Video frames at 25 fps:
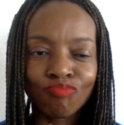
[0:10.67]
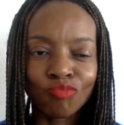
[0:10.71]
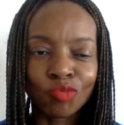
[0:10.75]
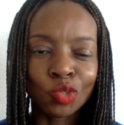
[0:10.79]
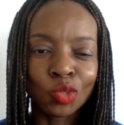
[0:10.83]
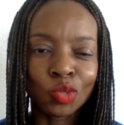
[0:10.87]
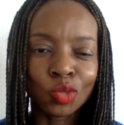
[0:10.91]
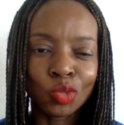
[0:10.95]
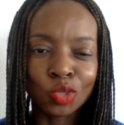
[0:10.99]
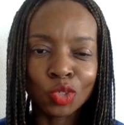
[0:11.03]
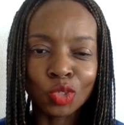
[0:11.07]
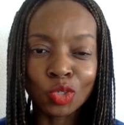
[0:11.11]

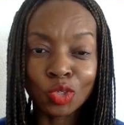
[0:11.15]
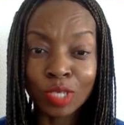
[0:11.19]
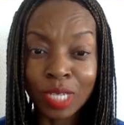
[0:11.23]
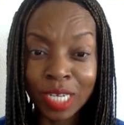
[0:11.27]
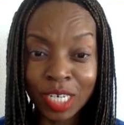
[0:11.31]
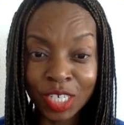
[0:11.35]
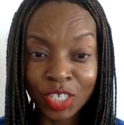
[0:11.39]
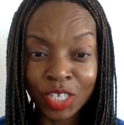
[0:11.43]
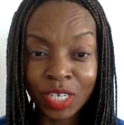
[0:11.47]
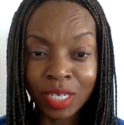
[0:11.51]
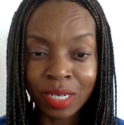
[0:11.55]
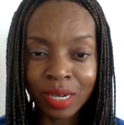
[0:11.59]
do
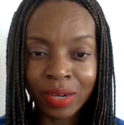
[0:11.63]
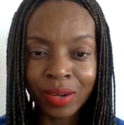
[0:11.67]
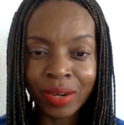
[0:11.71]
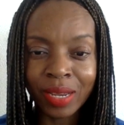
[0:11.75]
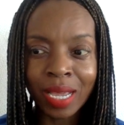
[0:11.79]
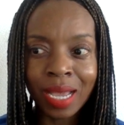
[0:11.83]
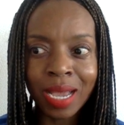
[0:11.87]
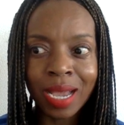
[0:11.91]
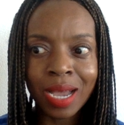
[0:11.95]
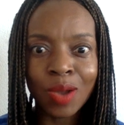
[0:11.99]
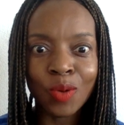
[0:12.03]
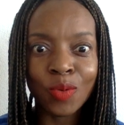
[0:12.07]
Sudarshan
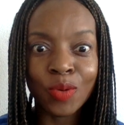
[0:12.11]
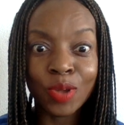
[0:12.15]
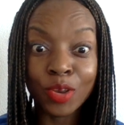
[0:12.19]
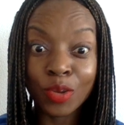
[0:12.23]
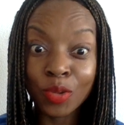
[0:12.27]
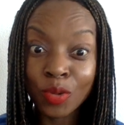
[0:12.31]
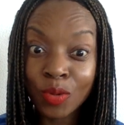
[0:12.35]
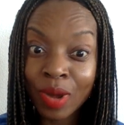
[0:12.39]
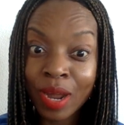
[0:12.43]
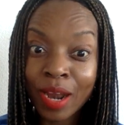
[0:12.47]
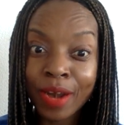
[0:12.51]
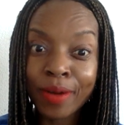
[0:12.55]
Kriya when
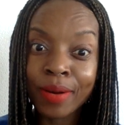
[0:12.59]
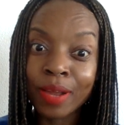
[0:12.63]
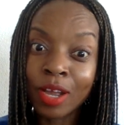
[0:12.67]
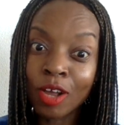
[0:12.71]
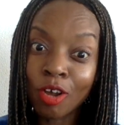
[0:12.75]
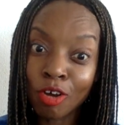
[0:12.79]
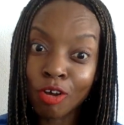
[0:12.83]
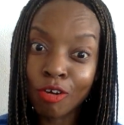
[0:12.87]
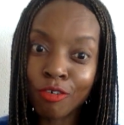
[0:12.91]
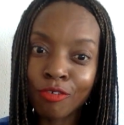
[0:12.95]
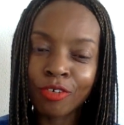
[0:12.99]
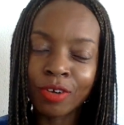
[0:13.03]
you are
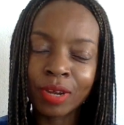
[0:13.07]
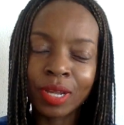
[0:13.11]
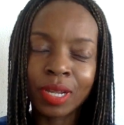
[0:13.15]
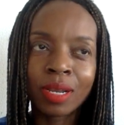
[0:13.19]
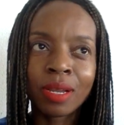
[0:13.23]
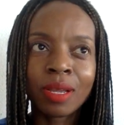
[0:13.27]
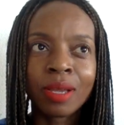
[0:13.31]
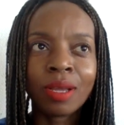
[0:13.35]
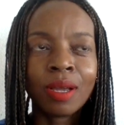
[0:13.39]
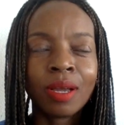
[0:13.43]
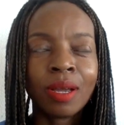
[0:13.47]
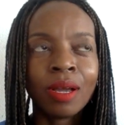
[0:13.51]
recovering,
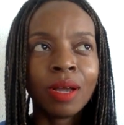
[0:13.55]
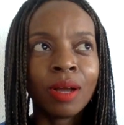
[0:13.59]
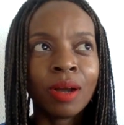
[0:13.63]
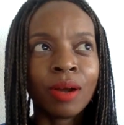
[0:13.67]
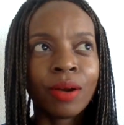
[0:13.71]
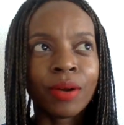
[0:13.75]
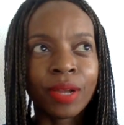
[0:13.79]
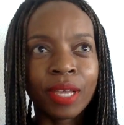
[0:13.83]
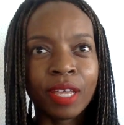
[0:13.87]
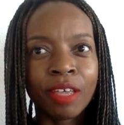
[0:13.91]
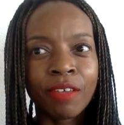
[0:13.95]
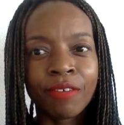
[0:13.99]

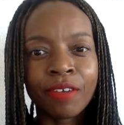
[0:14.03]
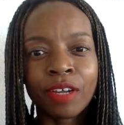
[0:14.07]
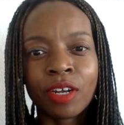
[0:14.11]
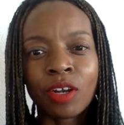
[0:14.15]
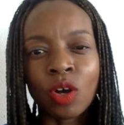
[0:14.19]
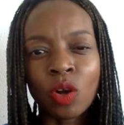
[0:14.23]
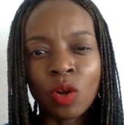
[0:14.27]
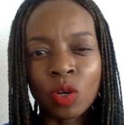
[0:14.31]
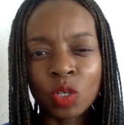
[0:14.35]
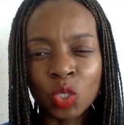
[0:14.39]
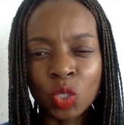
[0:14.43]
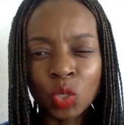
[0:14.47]
or even
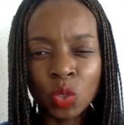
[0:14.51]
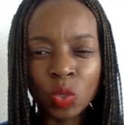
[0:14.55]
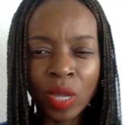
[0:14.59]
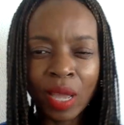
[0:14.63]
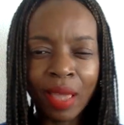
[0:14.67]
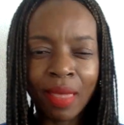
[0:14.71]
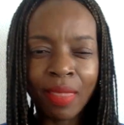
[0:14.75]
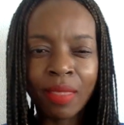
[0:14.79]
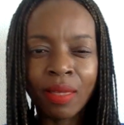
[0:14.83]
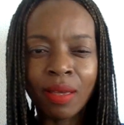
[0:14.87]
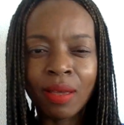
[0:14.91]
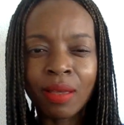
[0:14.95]

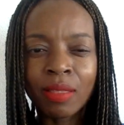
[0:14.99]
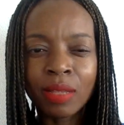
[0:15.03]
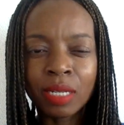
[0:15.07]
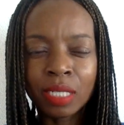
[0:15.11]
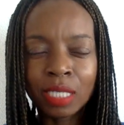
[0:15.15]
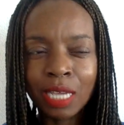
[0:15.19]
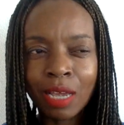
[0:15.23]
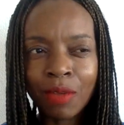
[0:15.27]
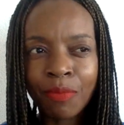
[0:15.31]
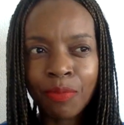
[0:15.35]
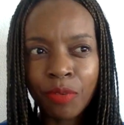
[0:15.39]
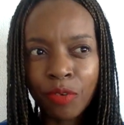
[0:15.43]
altogether the
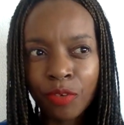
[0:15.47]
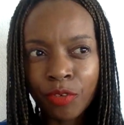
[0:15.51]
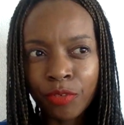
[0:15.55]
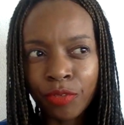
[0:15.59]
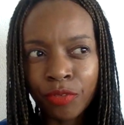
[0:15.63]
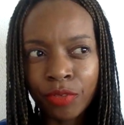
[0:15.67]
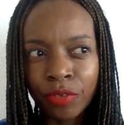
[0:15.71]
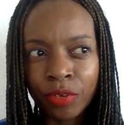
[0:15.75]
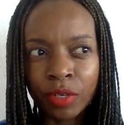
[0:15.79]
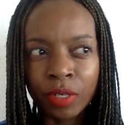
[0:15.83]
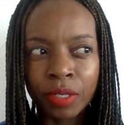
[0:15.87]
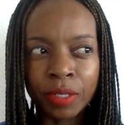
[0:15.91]
type of
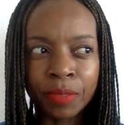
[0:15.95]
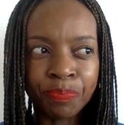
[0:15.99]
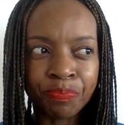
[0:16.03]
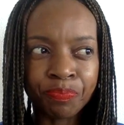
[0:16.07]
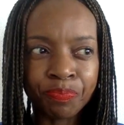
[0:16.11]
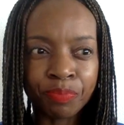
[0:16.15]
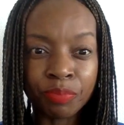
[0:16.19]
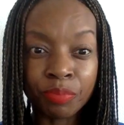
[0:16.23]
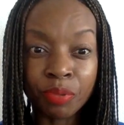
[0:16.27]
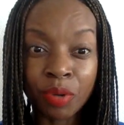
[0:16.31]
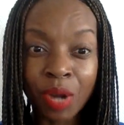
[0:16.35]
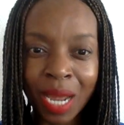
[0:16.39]

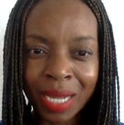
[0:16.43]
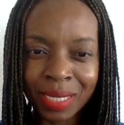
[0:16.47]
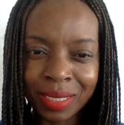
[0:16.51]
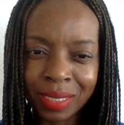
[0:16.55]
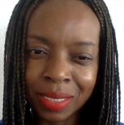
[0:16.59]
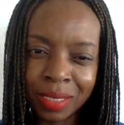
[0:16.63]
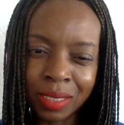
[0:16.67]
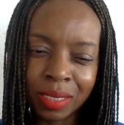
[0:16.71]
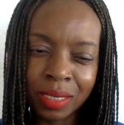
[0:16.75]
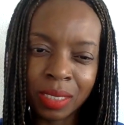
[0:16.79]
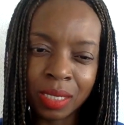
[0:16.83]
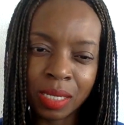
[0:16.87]

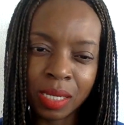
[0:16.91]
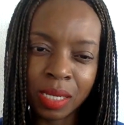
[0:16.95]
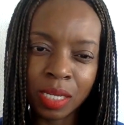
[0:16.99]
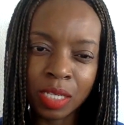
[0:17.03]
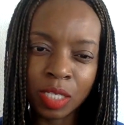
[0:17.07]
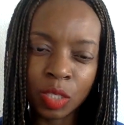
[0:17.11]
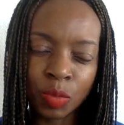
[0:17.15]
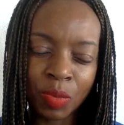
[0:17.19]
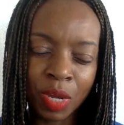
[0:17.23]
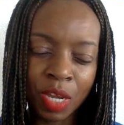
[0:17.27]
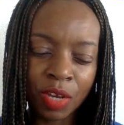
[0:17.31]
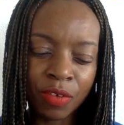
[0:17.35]

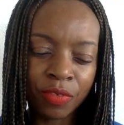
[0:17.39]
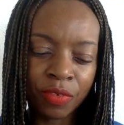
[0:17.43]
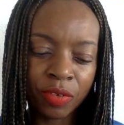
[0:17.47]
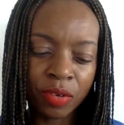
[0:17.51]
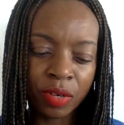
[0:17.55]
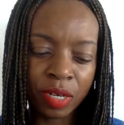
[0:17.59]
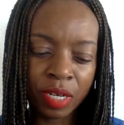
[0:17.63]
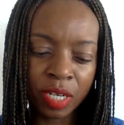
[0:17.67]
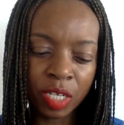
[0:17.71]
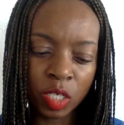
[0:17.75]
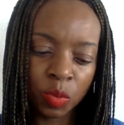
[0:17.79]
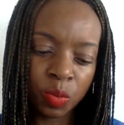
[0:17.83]
practices,
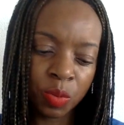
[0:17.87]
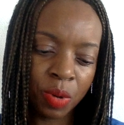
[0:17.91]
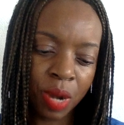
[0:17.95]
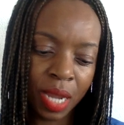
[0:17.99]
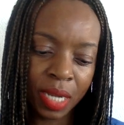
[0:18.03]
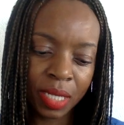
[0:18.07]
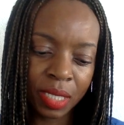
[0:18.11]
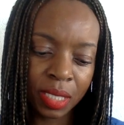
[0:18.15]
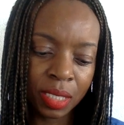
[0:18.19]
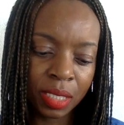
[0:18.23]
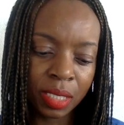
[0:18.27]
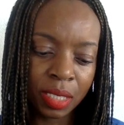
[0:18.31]
mindfulness
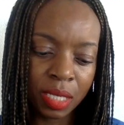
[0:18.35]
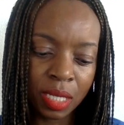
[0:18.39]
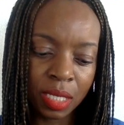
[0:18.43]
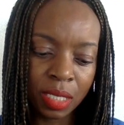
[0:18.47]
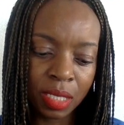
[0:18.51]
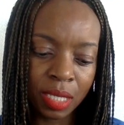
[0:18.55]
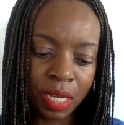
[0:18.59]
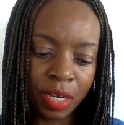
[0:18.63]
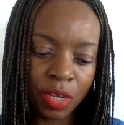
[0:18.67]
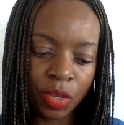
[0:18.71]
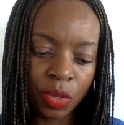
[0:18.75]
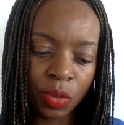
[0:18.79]
practices
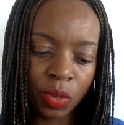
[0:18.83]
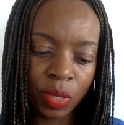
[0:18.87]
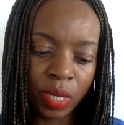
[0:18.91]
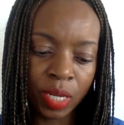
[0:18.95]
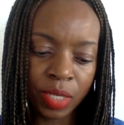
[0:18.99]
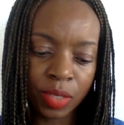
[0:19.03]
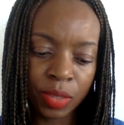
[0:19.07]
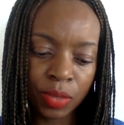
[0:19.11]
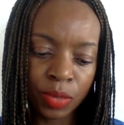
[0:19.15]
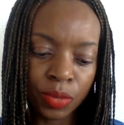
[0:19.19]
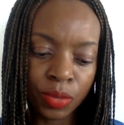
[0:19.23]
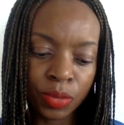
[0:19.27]
that you
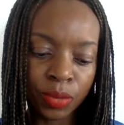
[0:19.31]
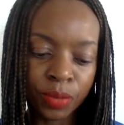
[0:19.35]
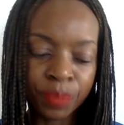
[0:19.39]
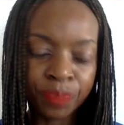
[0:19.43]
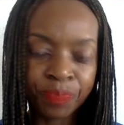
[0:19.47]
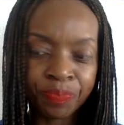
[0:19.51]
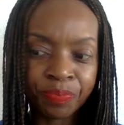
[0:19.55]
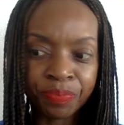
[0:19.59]
can do.